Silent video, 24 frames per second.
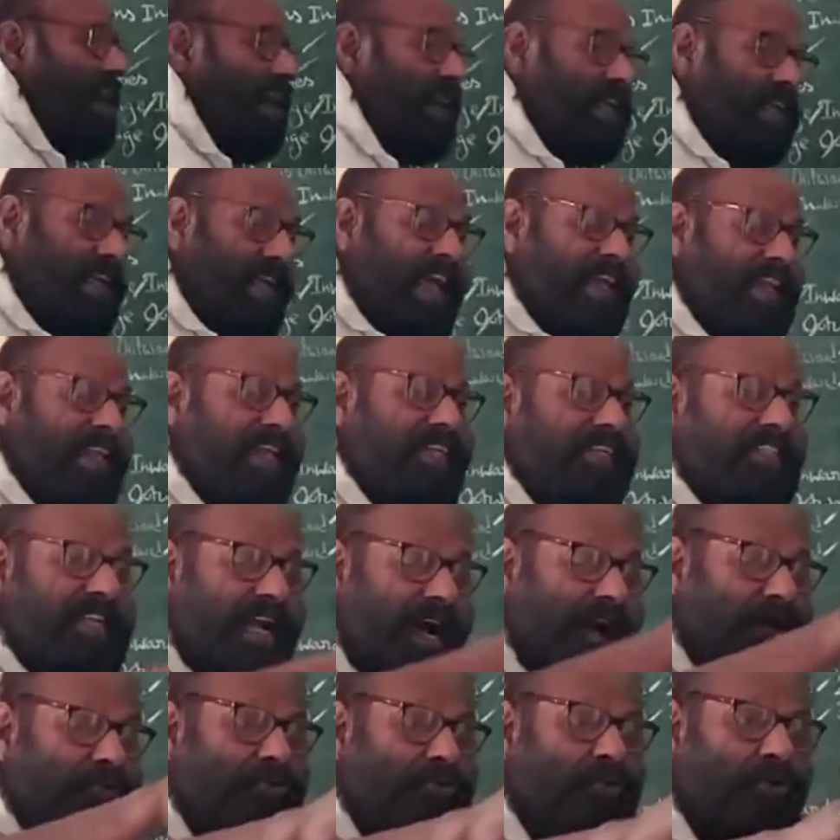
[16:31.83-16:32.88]
carriage
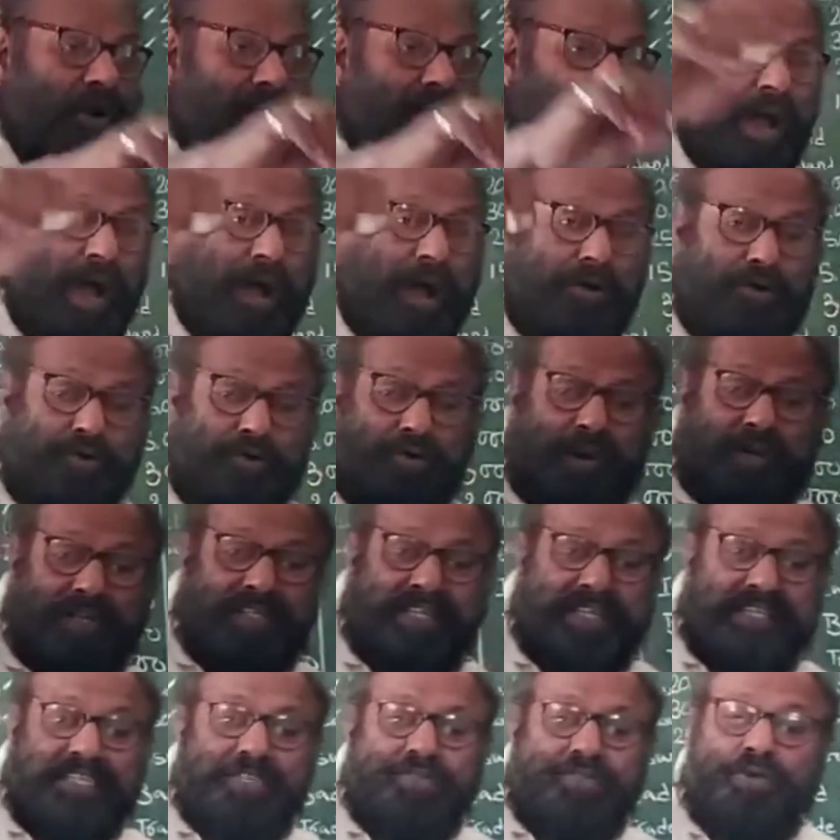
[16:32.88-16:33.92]
outward.
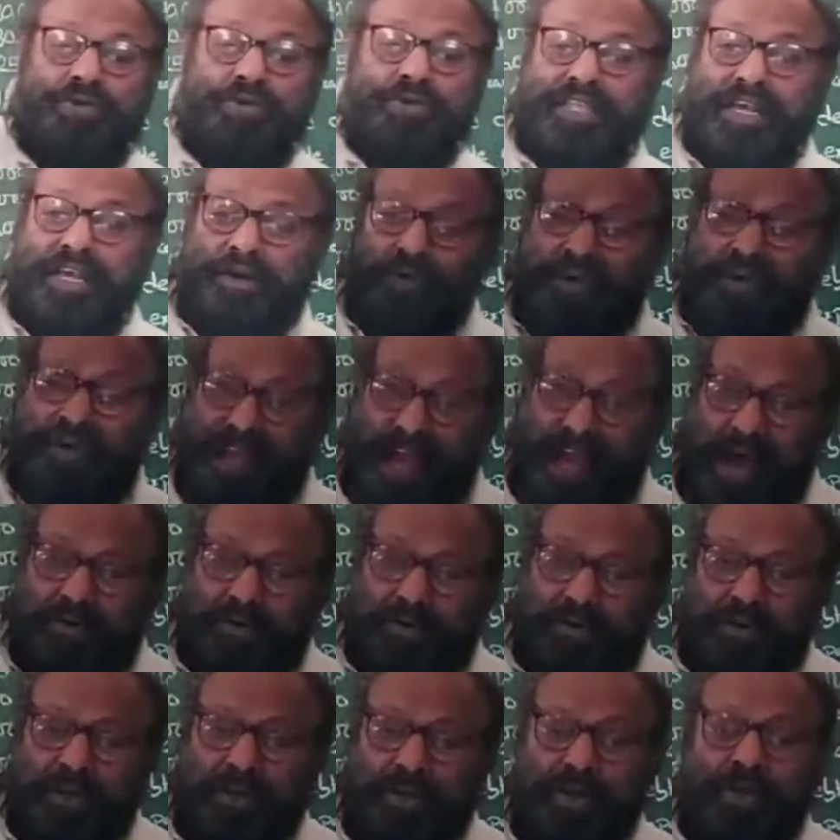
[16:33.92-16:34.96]
That is, goods are going
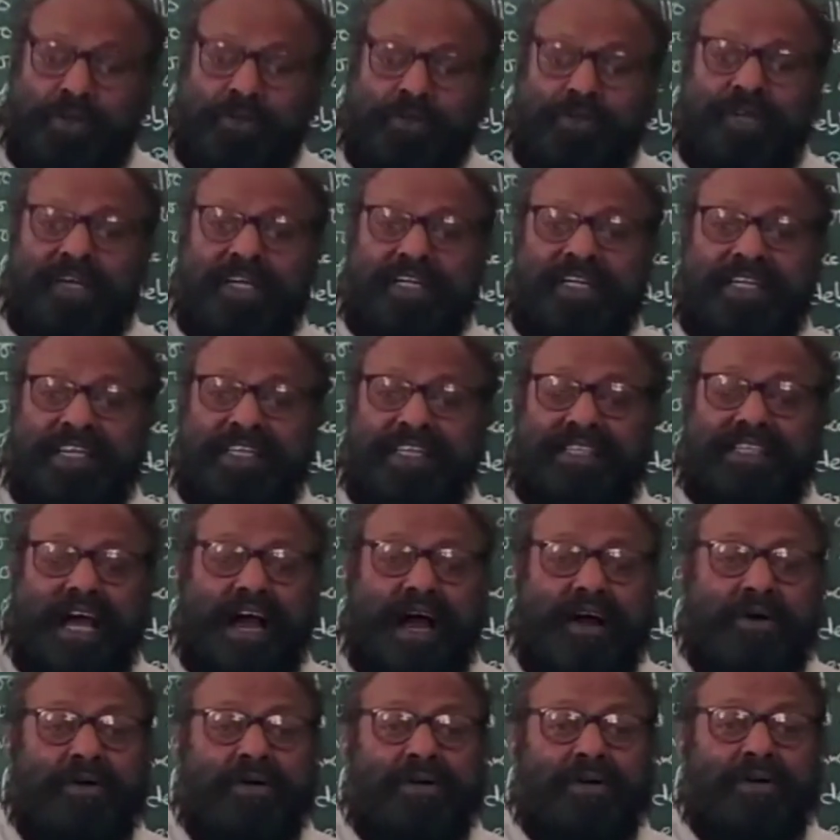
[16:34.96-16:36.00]
out. So it is
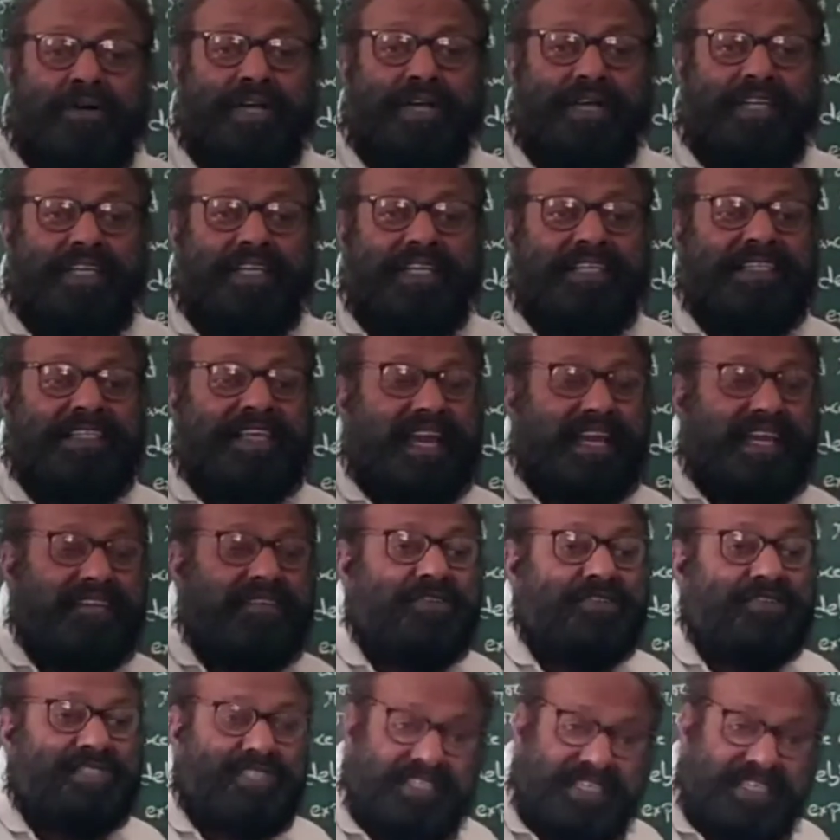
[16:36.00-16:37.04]
carriage
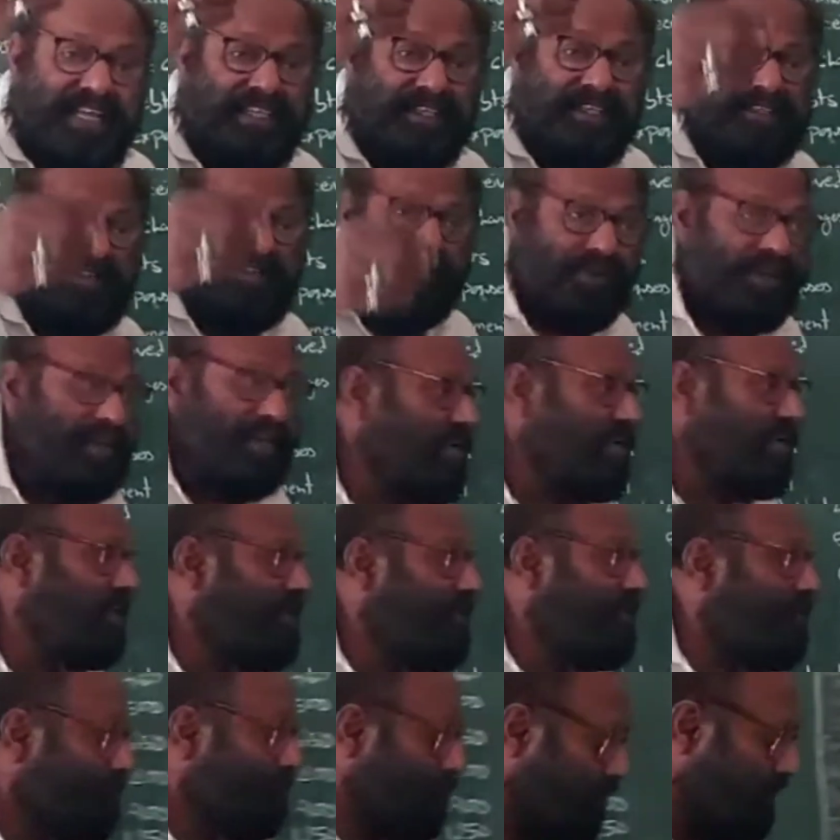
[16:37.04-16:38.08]
on sales. Okay.
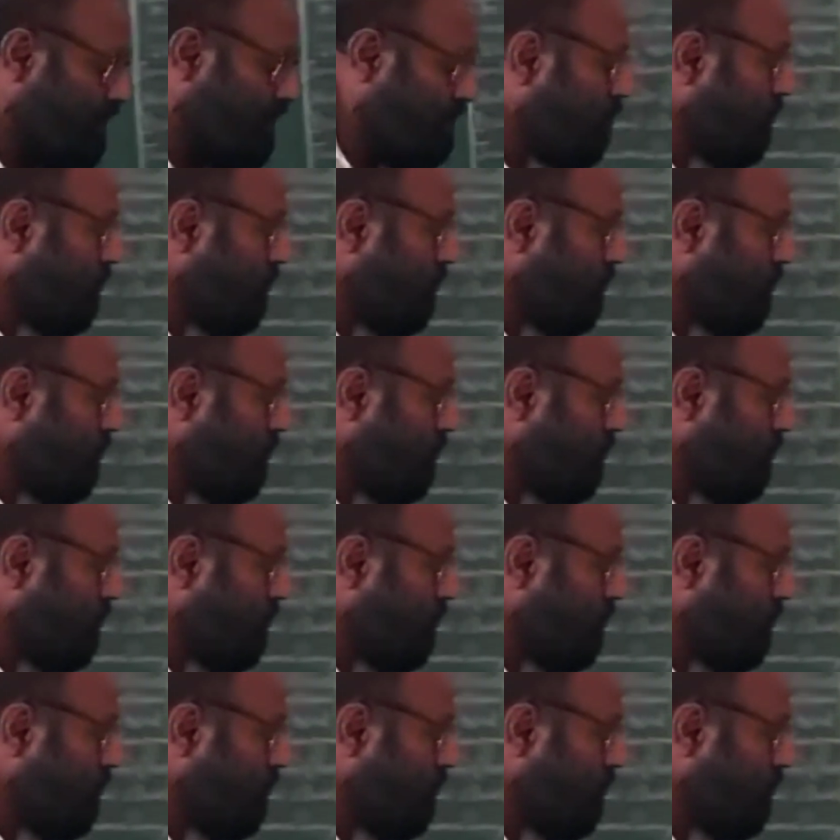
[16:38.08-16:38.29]
So it